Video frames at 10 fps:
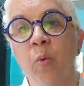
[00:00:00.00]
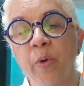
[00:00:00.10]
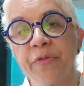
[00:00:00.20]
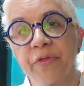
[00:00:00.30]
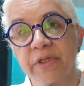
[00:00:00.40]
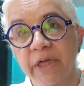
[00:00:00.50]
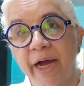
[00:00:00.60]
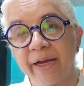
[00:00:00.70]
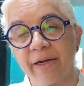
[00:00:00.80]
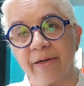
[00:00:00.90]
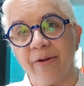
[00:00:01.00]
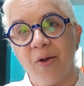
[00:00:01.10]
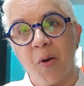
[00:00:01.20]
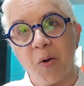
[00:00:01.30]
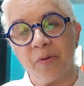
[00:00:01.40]
with the title
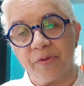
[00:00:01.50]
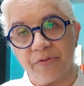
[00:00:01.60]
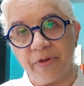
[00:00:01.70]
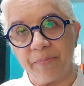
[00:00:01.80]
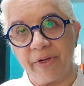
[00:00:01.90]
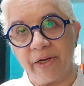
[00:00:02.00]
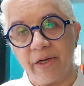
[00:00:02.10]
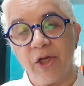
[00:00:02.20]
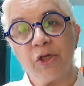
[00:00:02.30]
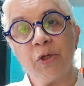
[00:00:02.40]
on the thumbnail.